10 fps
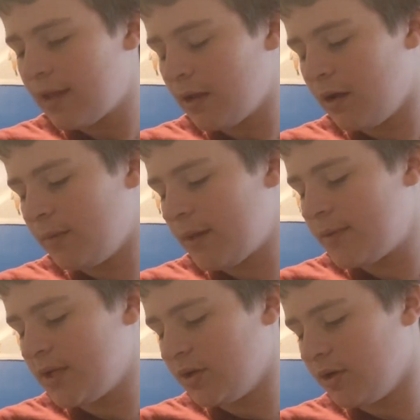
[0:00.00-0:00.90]

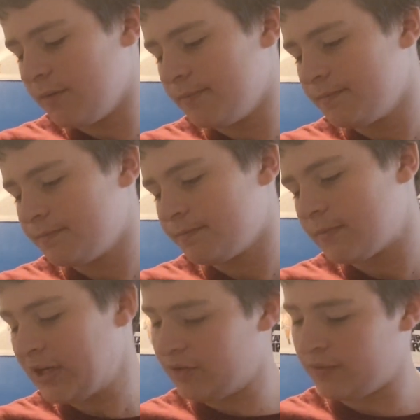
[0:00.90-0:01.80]
Maybe, you know,
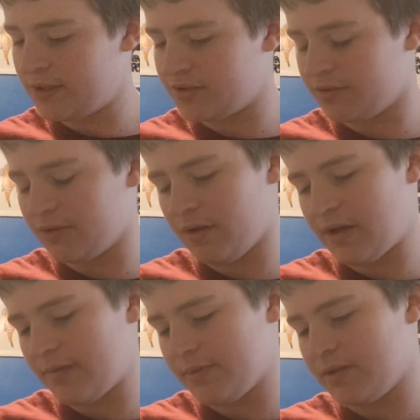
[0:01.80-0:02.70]
Hellraiser and all
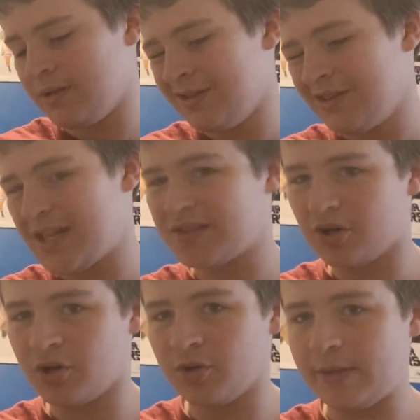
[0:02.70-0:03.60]
that, but that's
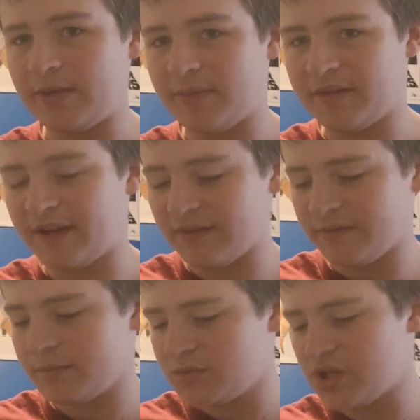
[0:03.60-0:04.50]
arguably the big five.
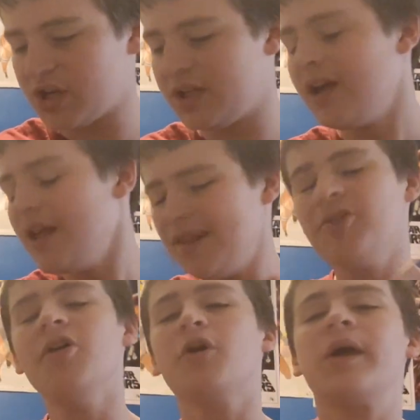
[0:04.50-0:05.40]
Chucky.
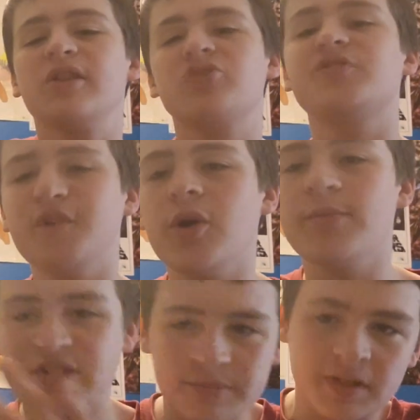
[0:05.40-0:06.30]
There's a few I'm
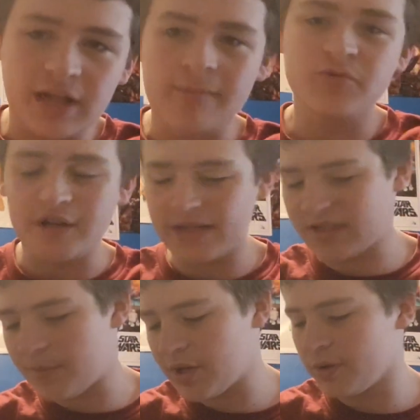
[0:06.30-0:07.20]
missing, but I'm trying to get
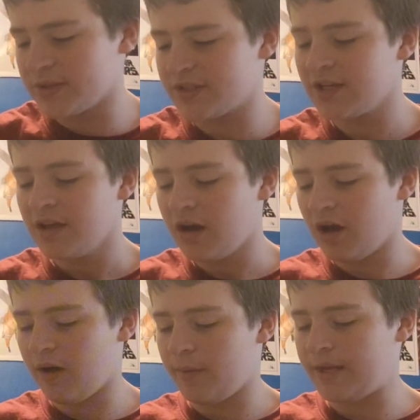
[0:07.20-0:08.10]
the big ones.
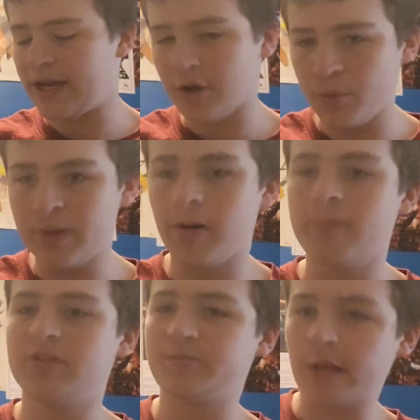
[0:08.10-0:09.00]
And I open them up,
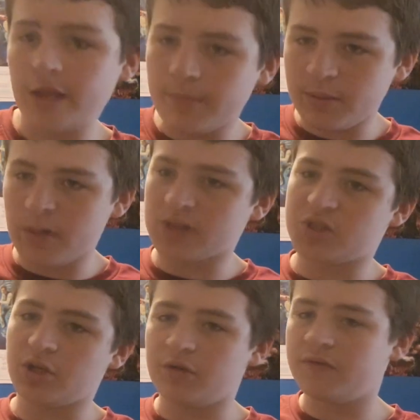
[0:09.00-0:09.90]
display, and put them on the
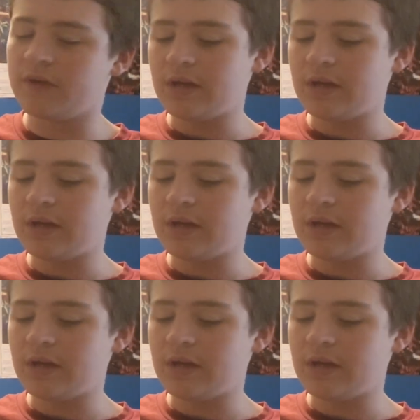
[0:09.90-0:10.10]
shelf.